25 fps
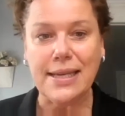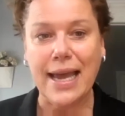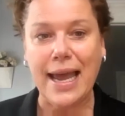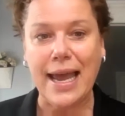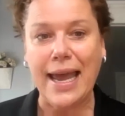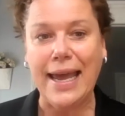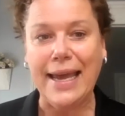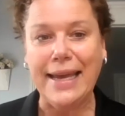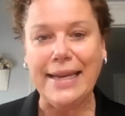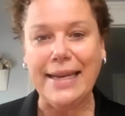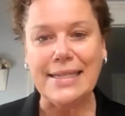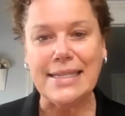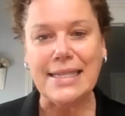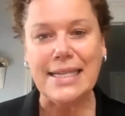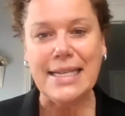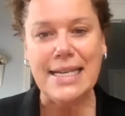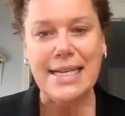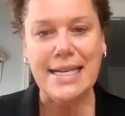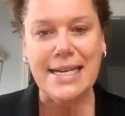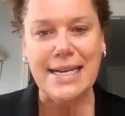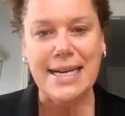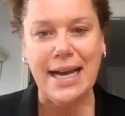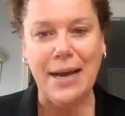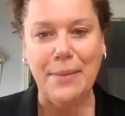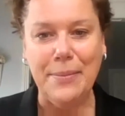And
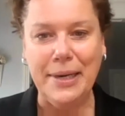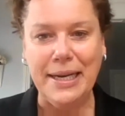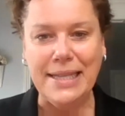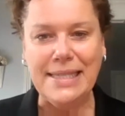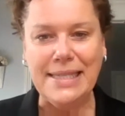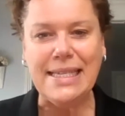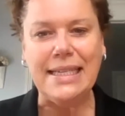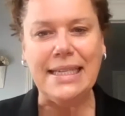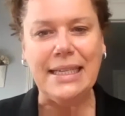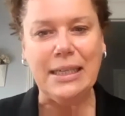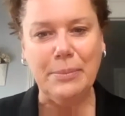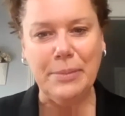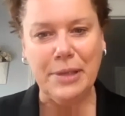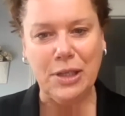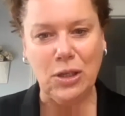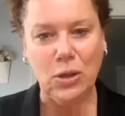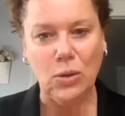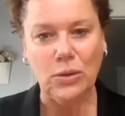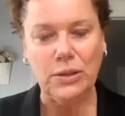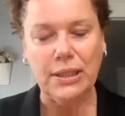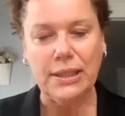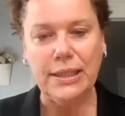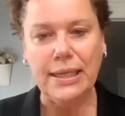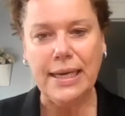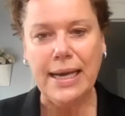I mean, it's a little bit
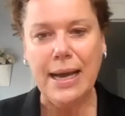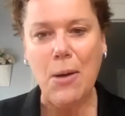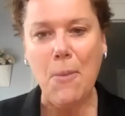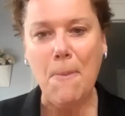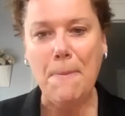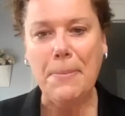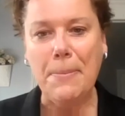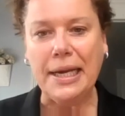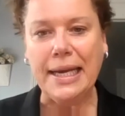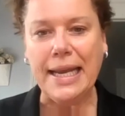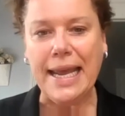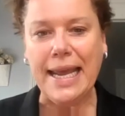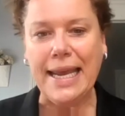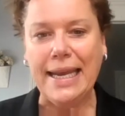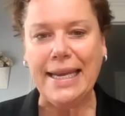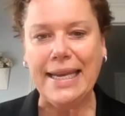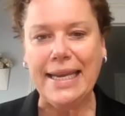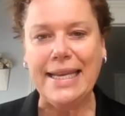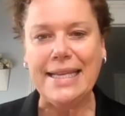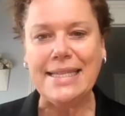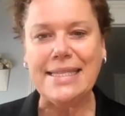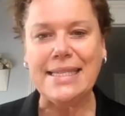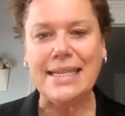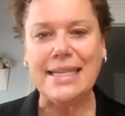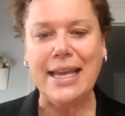older now, but it is,